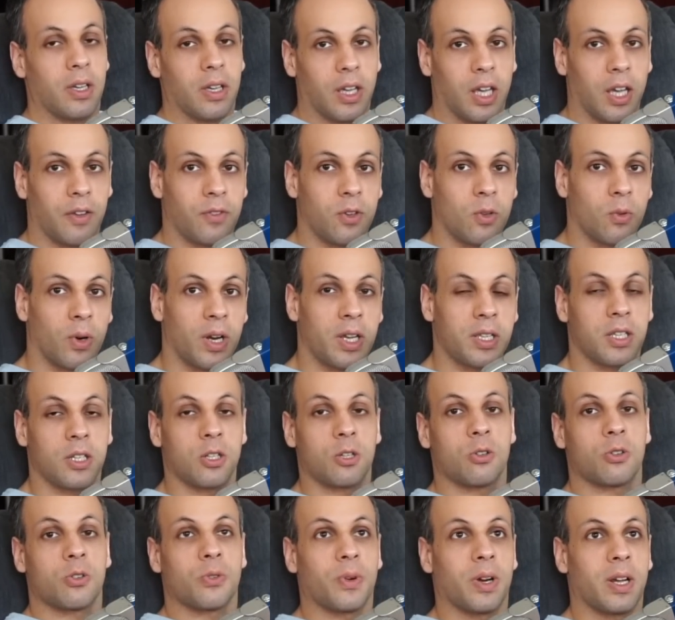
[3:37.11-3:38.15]
If you raise
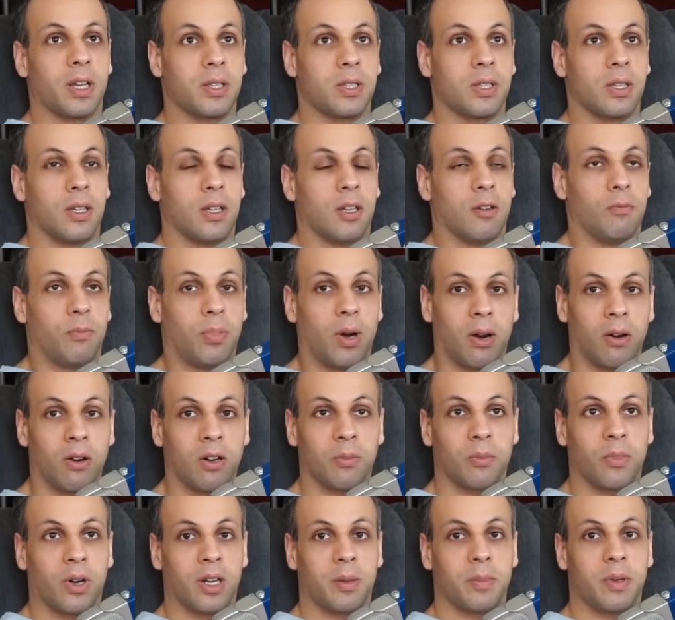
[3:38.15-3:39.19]
interest rates,
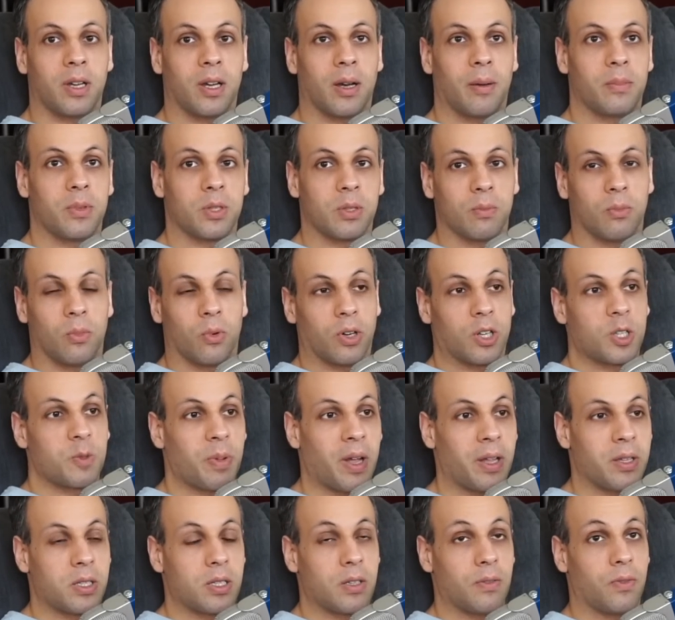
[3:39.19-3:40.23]
borrowing money becomes more
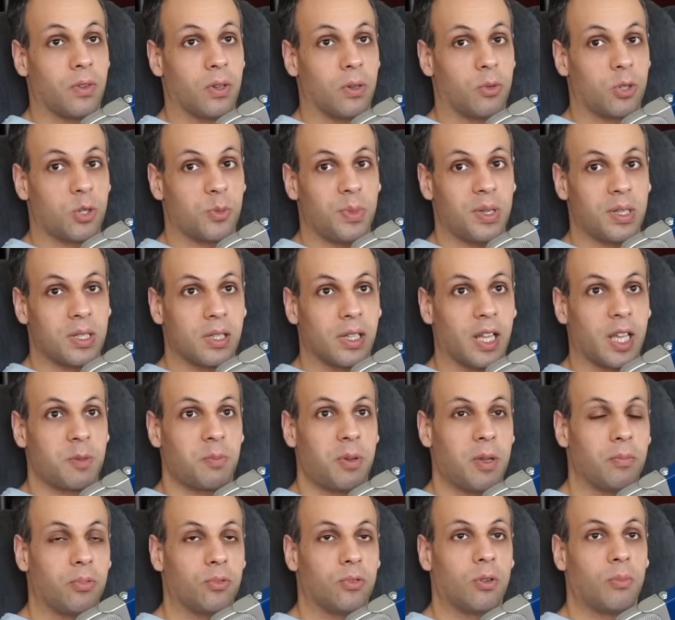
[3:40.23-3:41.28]
expensive, which means less
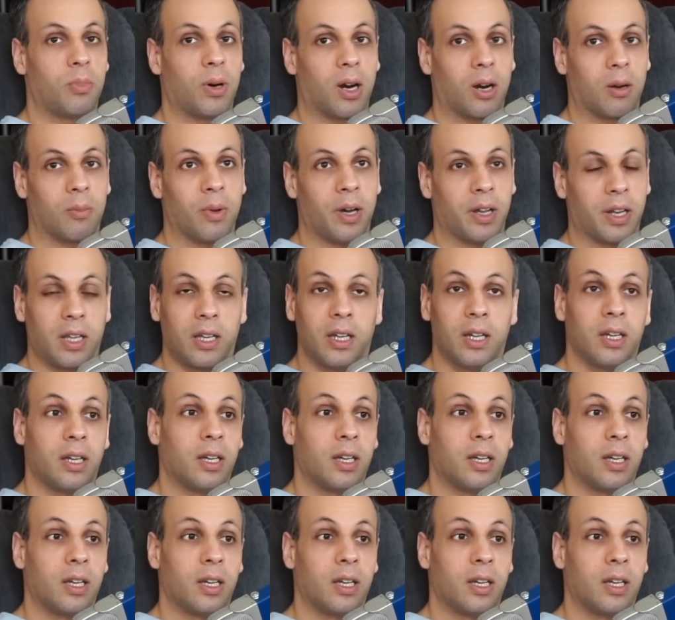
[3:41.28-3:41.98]
people will borrow money.